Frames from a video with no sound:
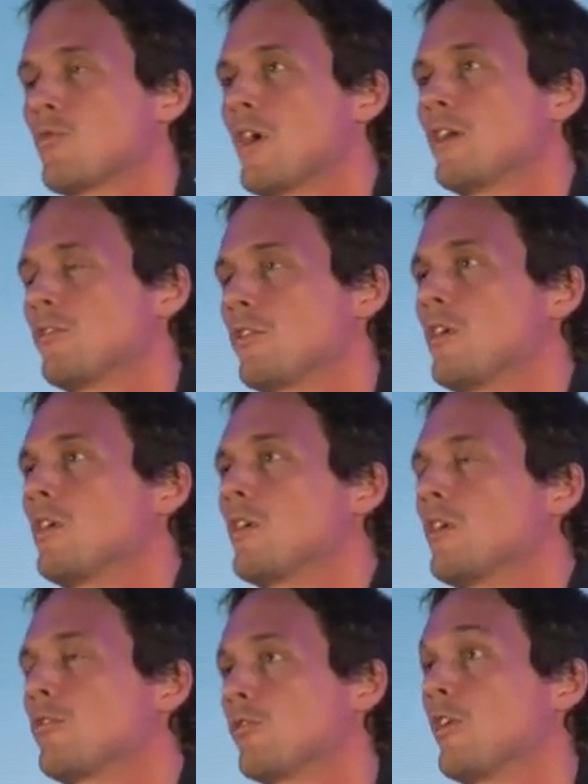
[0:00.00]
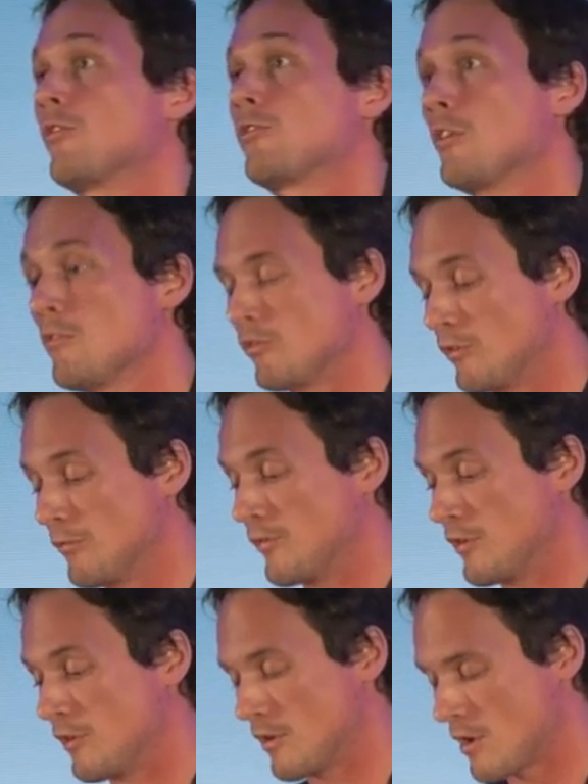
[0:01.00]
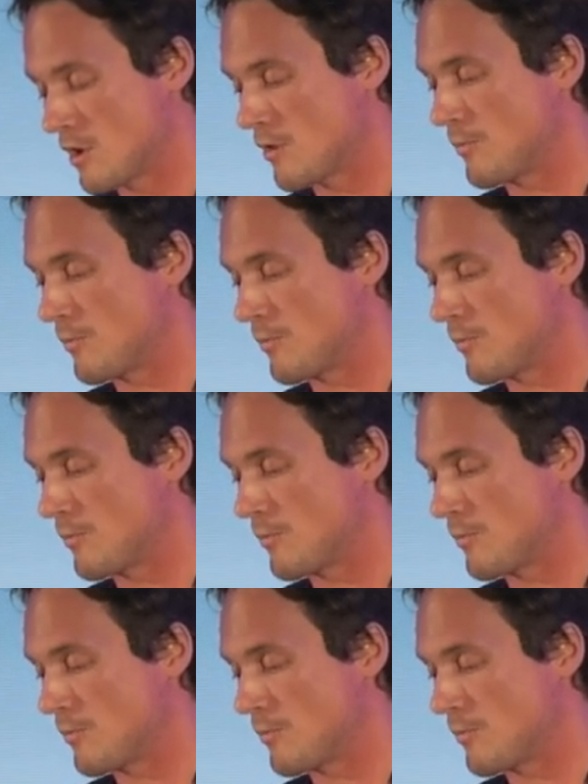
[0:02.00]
write a series of different